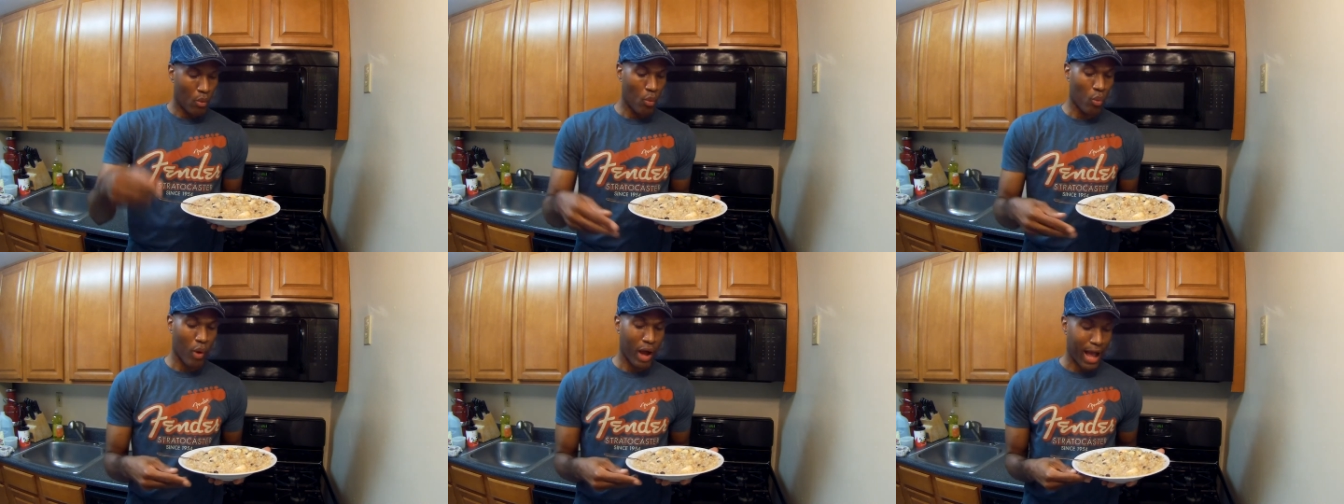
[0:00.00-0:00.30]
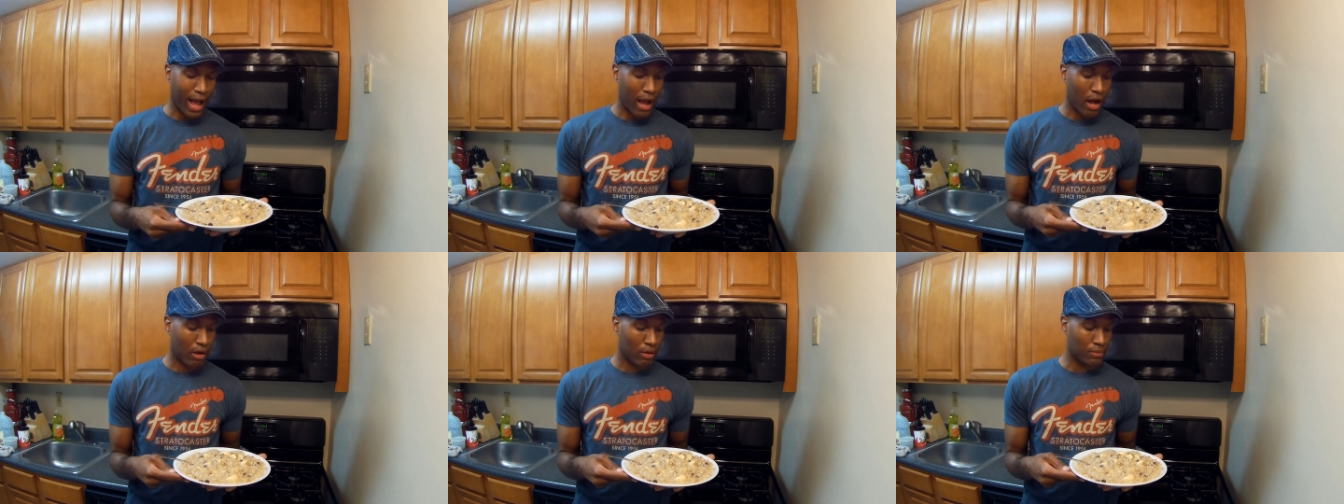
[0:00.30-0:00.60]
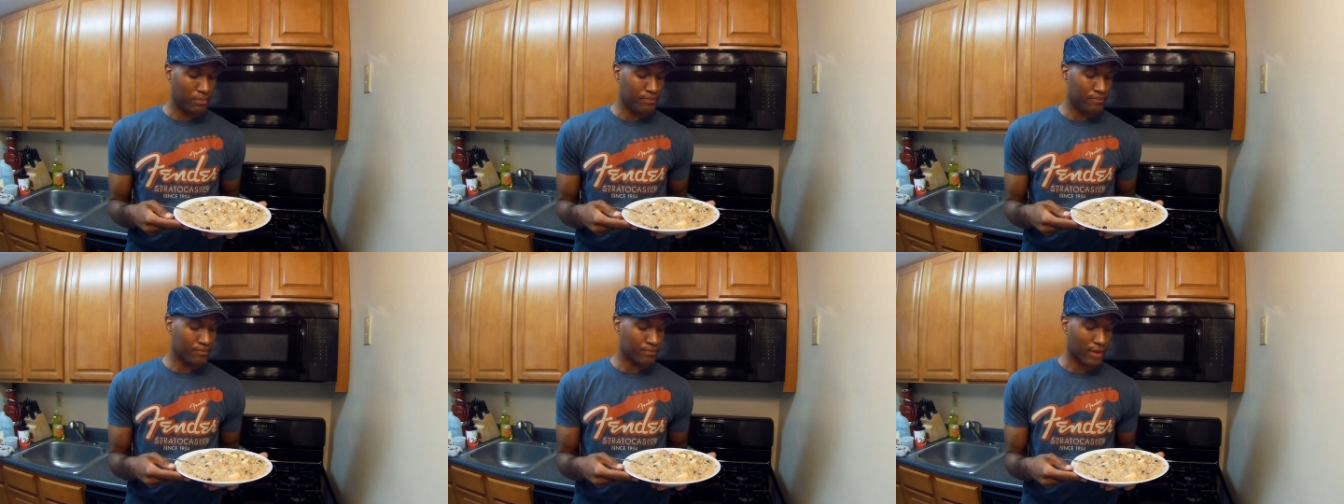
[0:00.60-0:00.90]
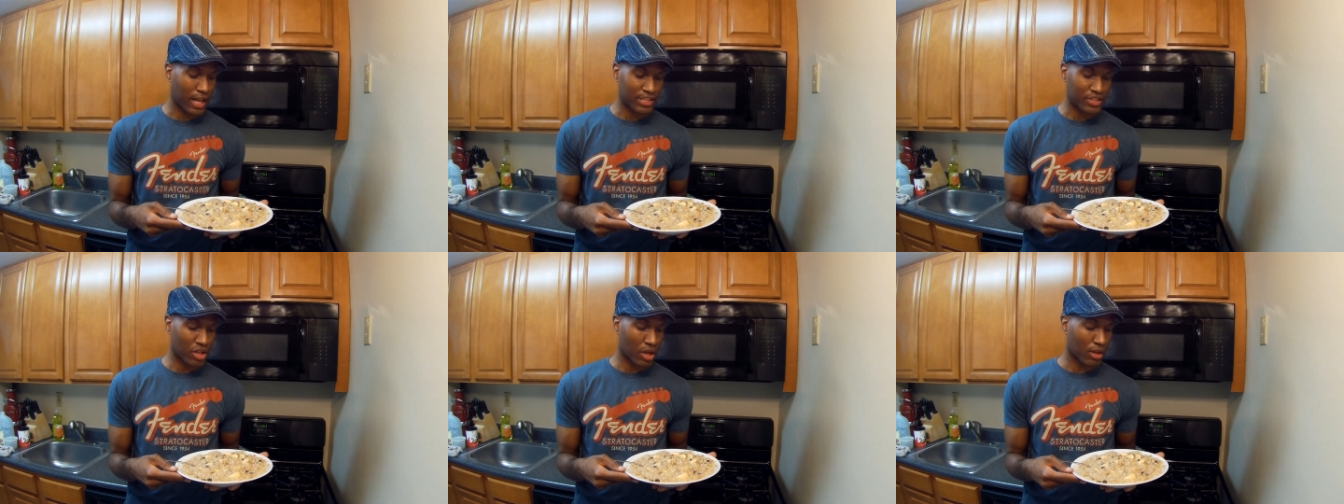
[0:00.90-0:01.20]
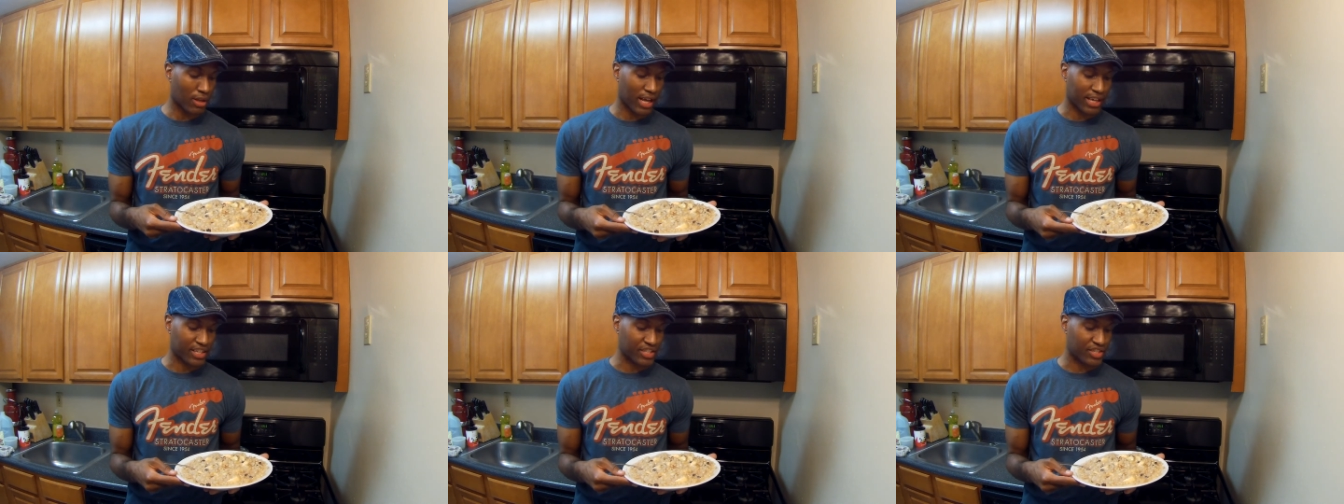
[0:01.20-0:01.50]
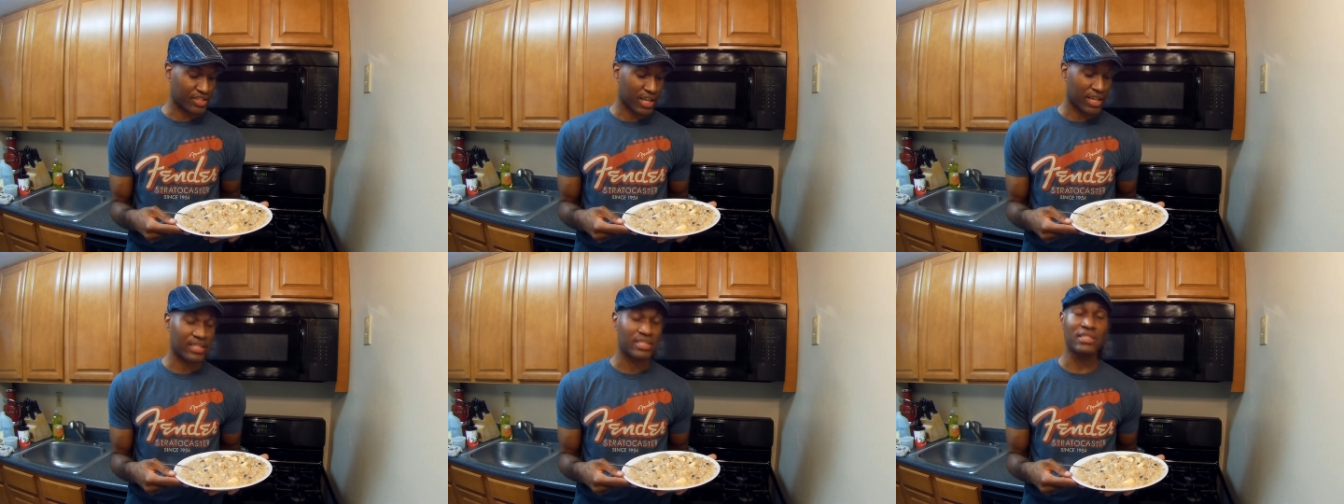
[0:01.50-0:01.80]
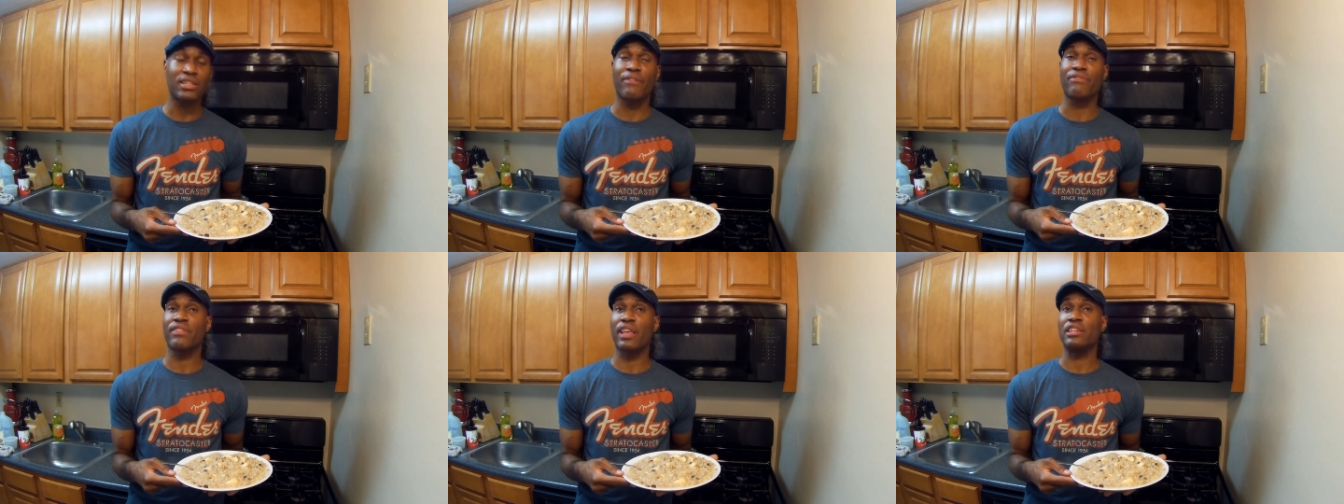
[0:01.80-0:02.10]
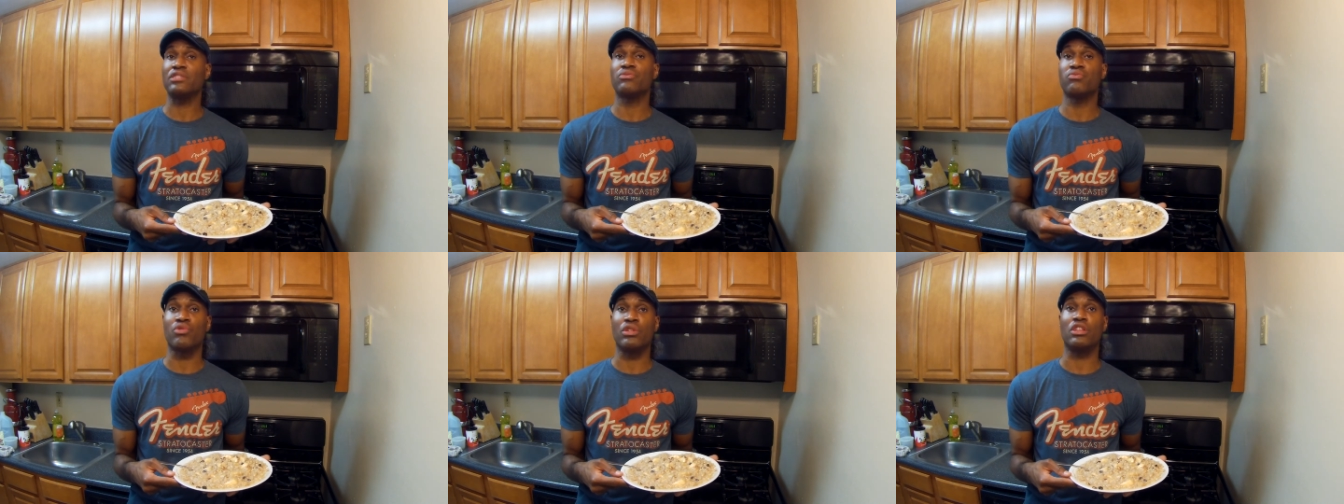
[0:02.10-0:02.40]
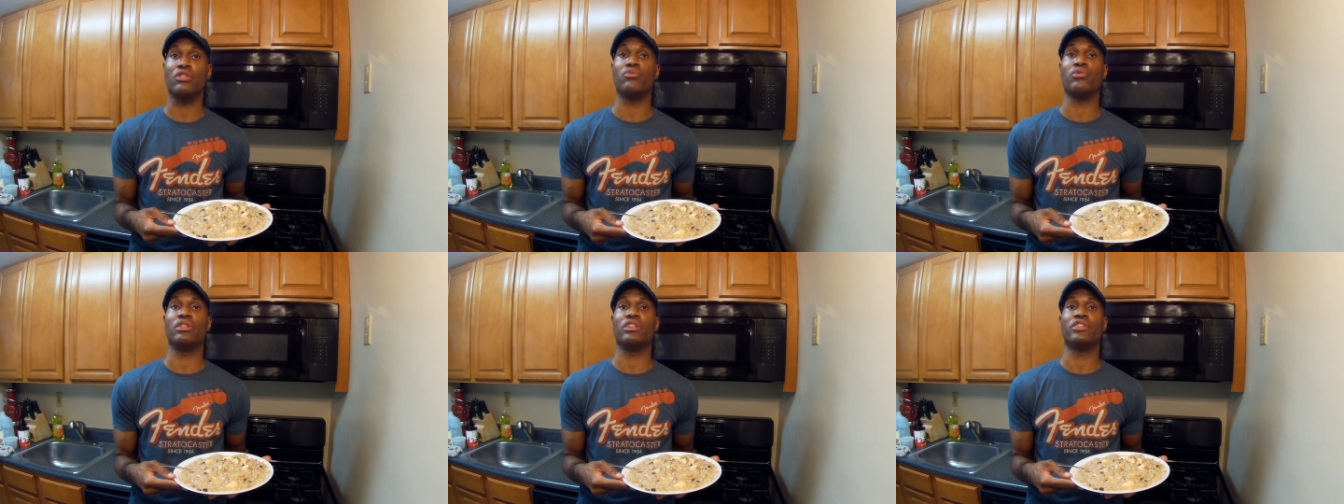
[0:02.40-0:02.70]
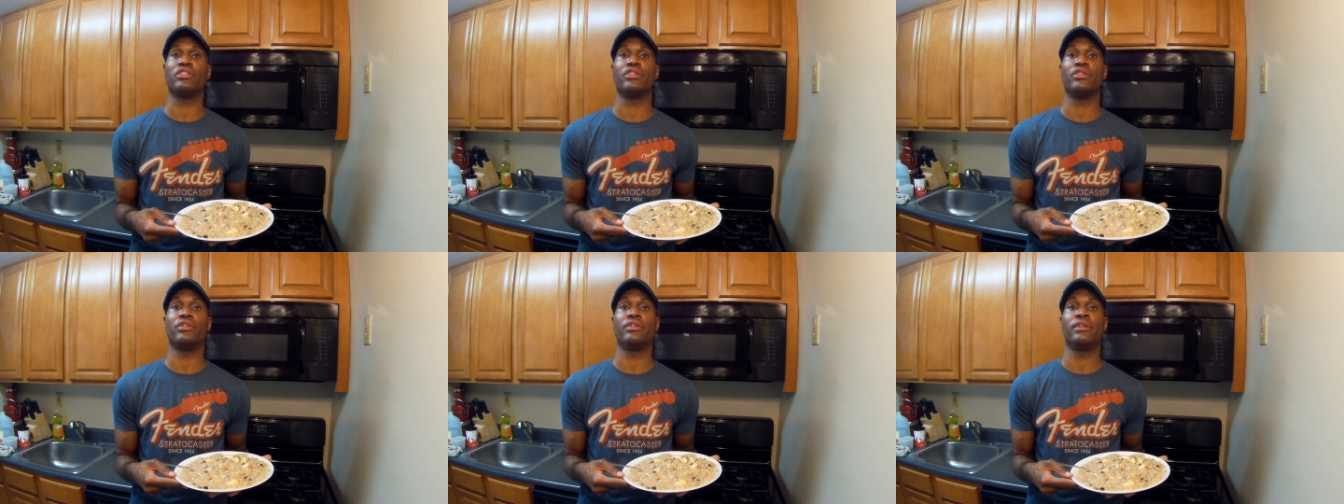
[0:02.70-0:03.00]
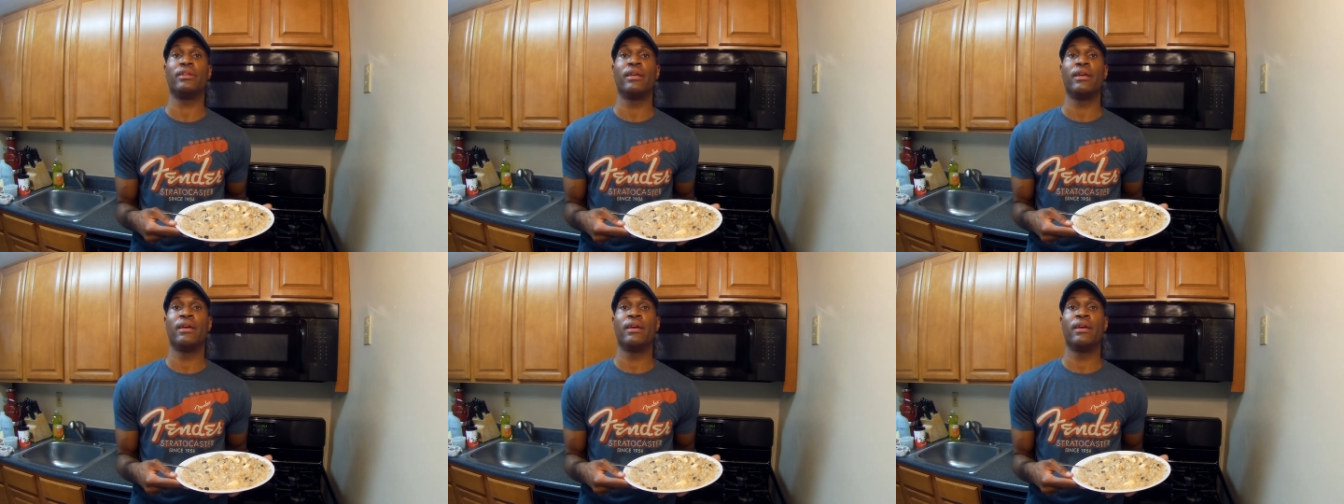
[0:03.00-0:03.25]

Wow. That's all I can say. This stuff tastes really, really good.